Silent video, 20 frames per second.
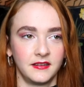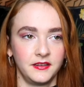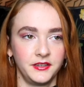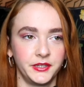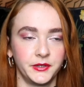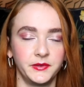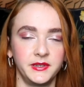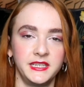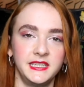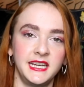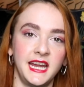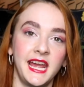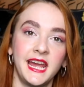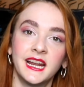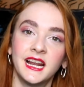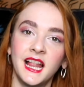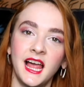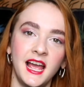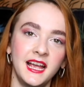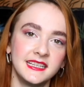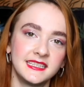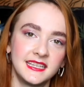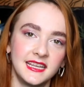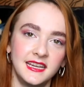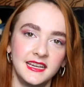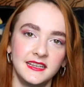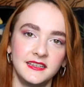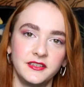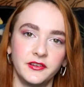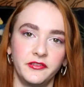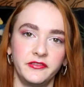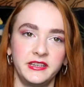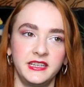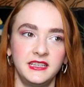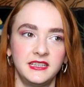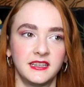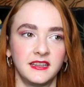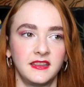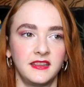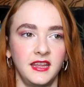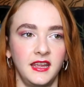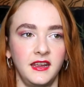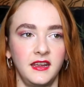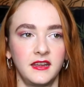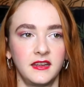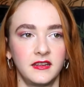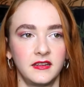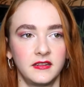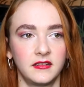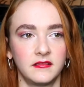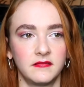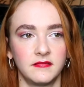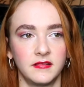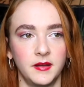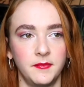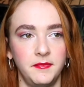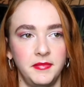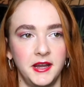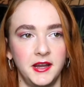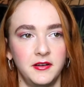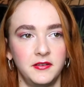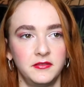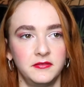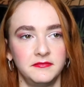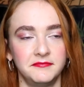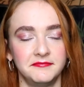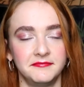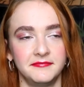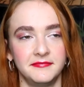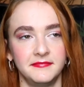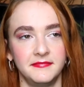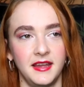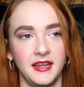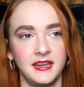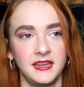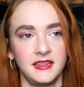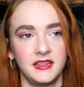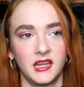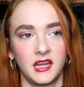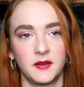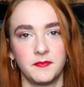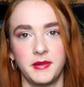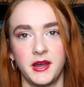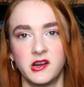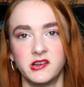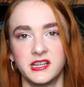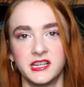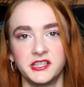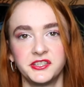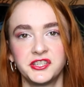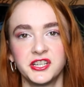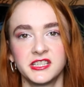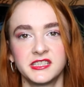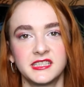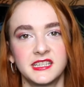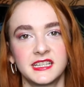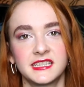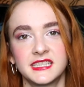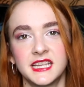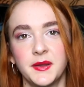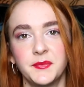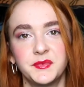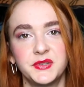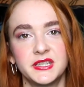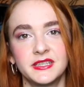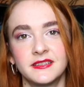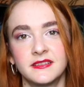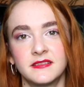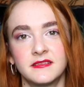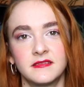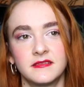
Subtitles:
Don't need to analyze it, don't need to think about anything about it, just accept